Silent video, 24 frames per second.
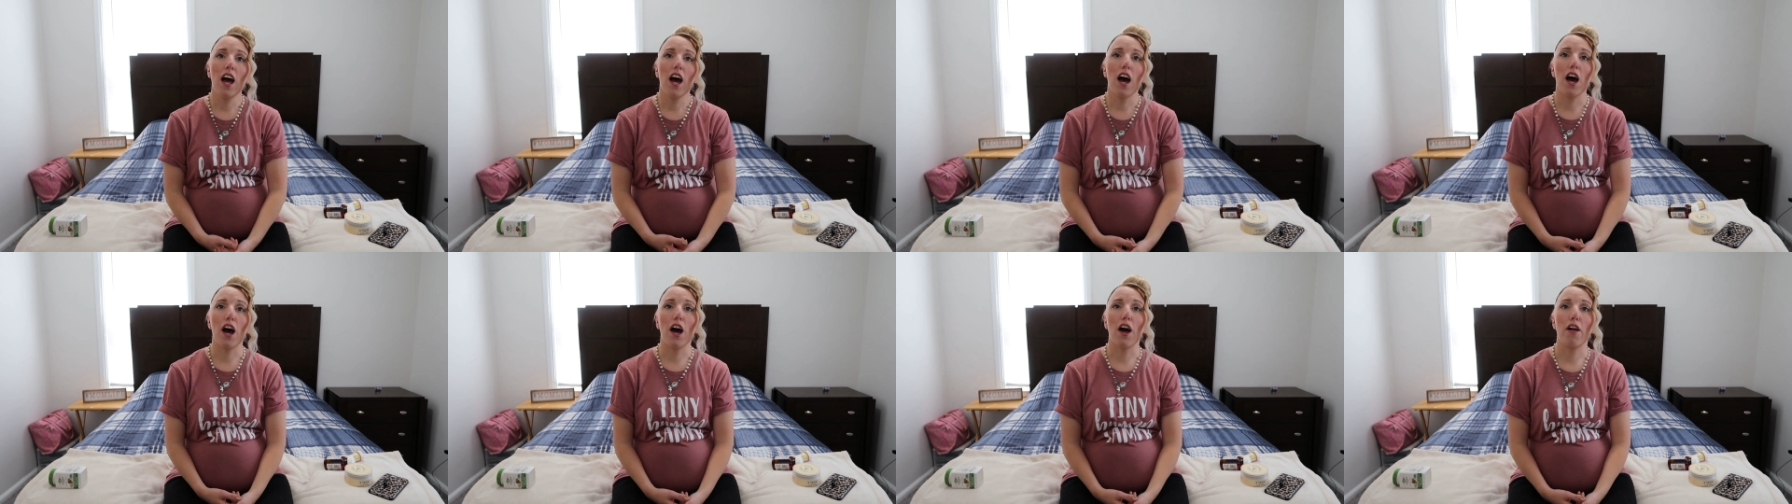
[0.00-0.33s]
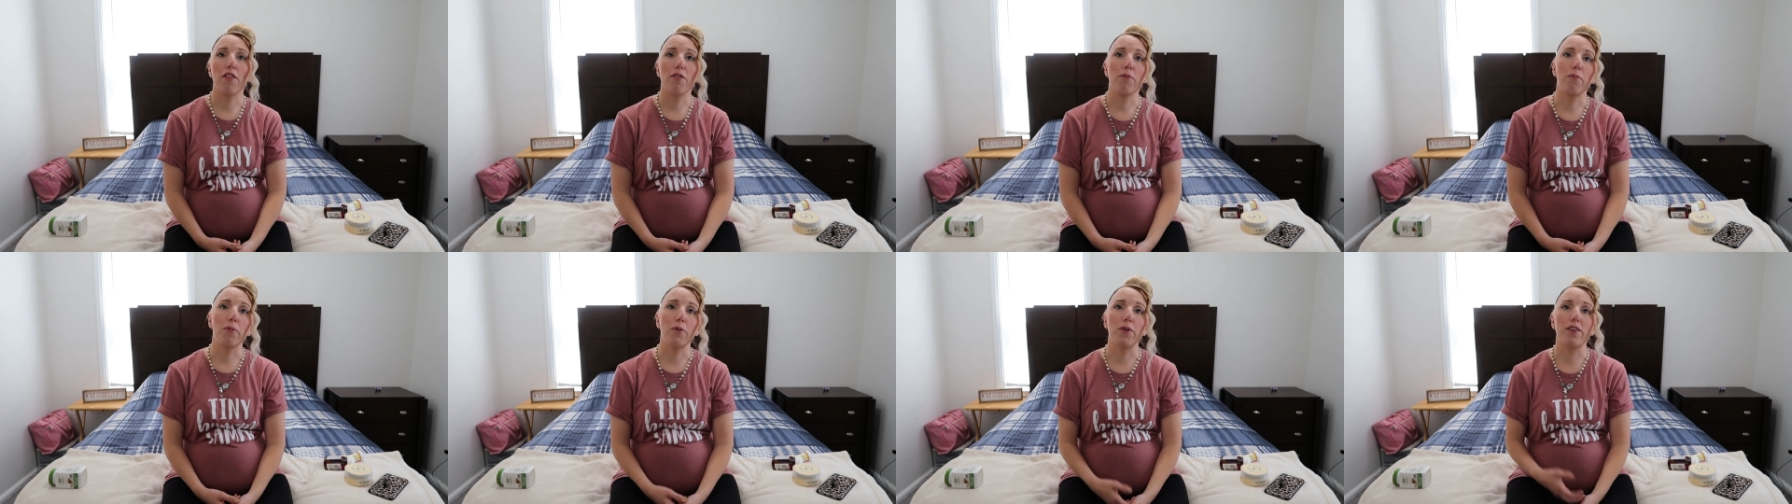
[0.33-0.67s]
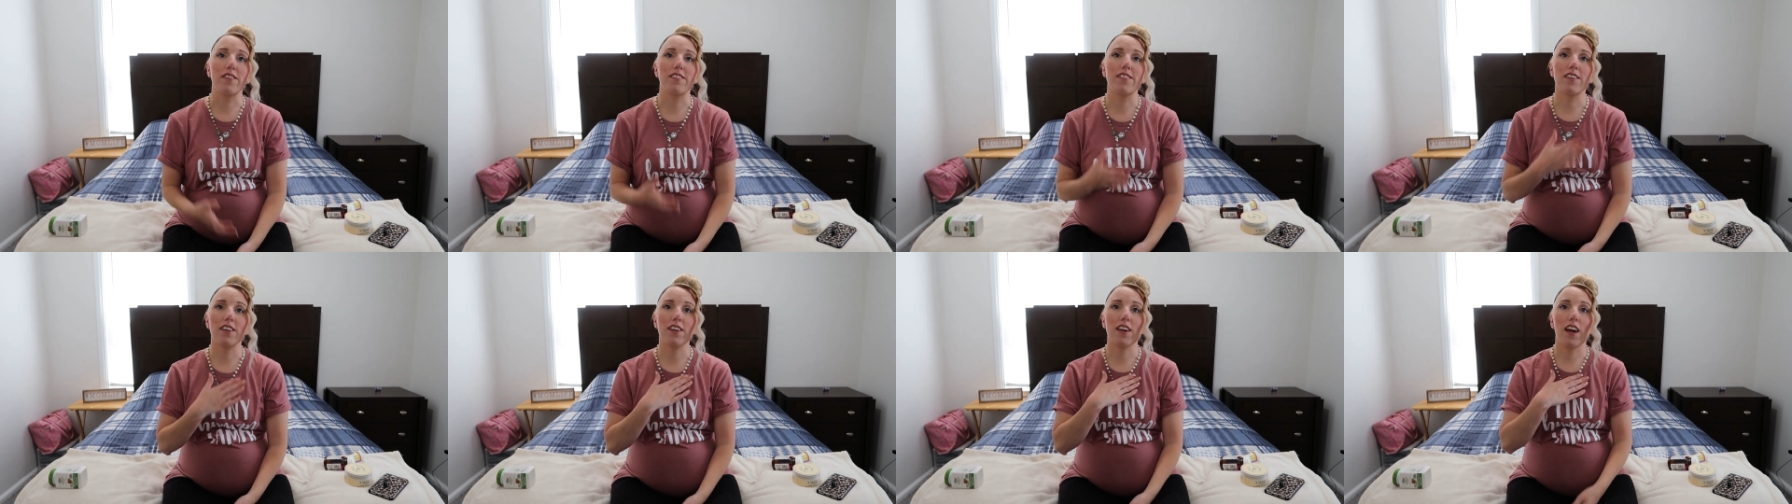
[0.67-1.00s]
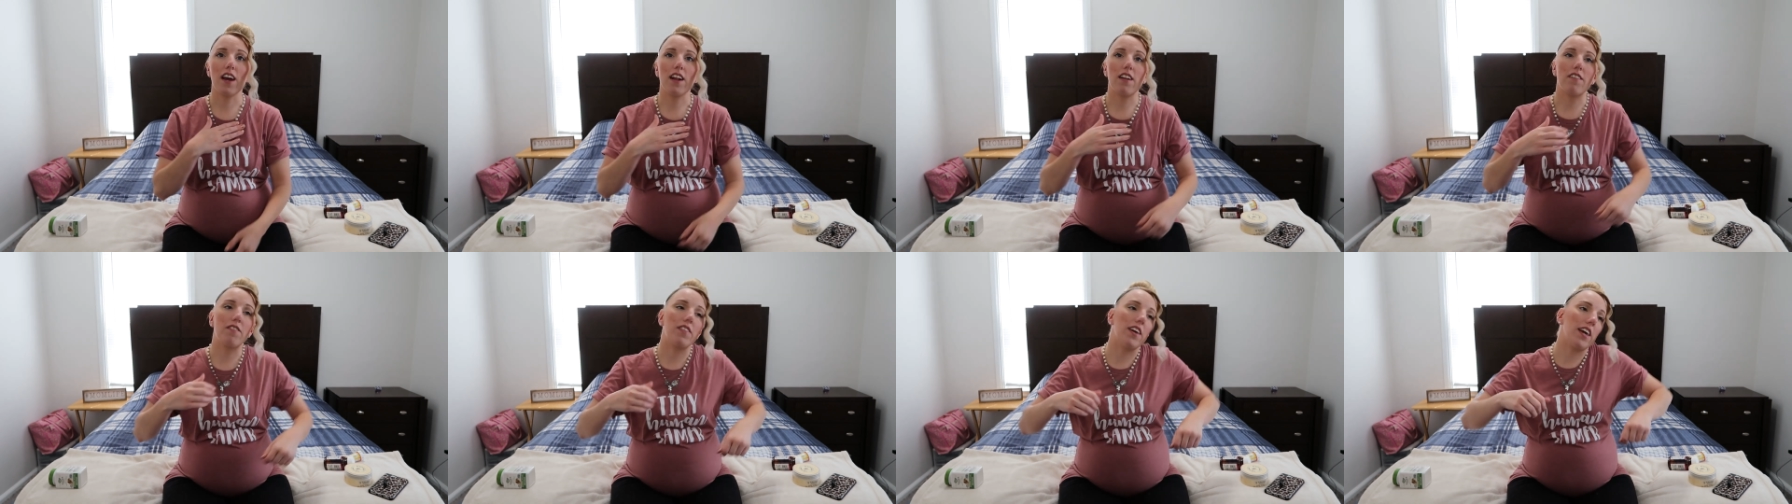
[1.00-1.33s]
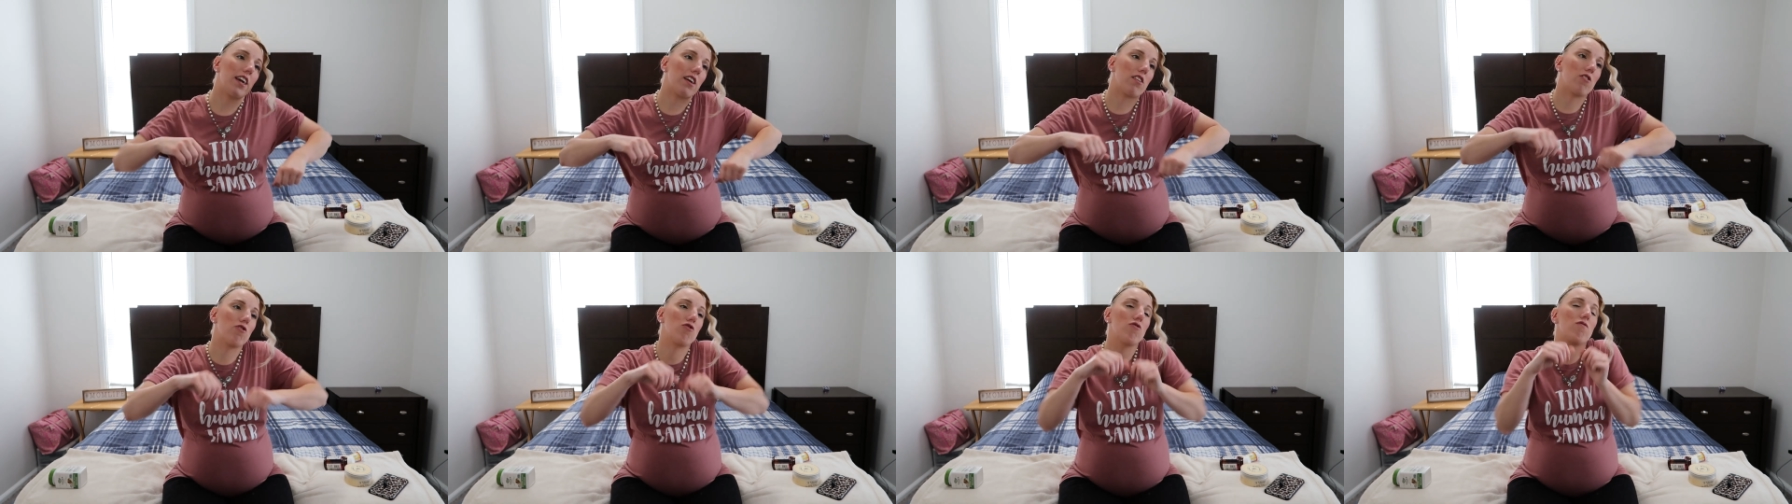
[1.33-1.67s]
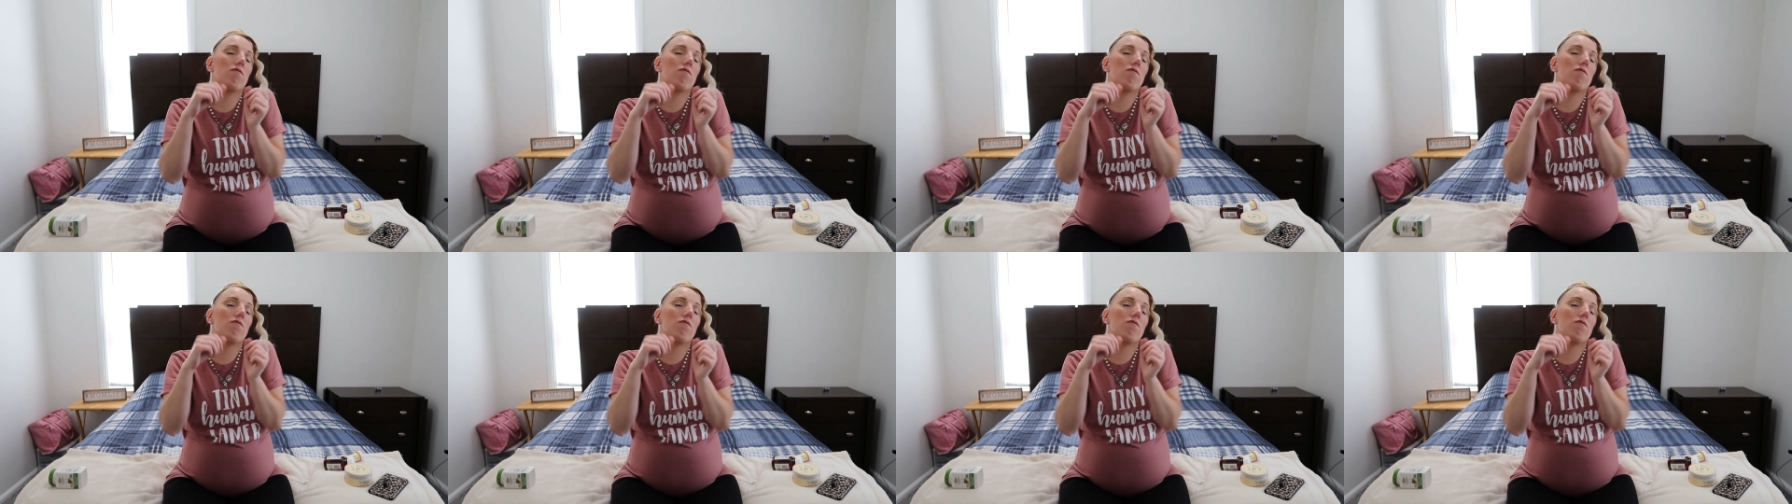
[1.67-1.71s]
Uh, the boys can kind of like